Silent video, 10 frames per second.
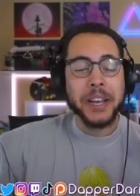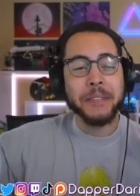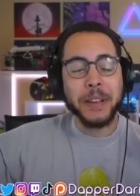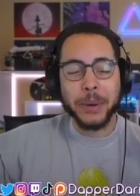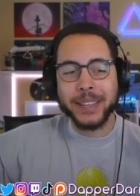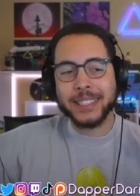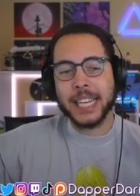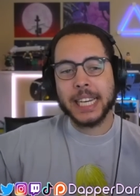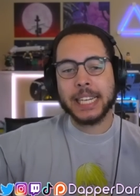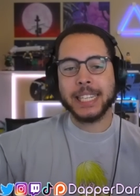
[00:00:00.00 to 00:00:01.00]
Very
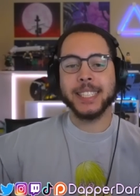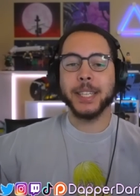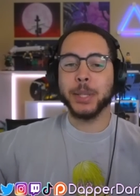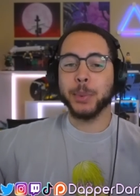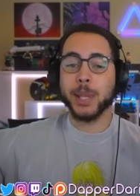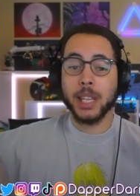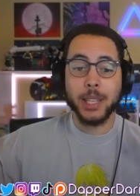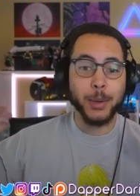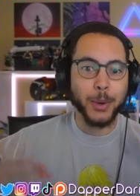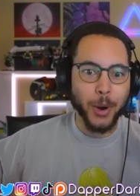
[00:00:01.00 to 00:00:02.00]
excited to continue with the
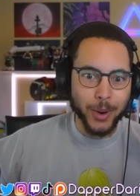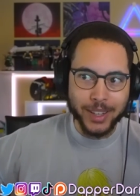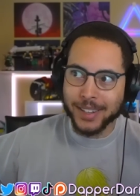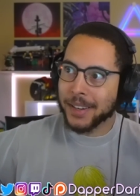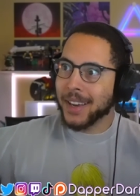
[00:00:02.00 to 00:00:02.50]
Little Garden,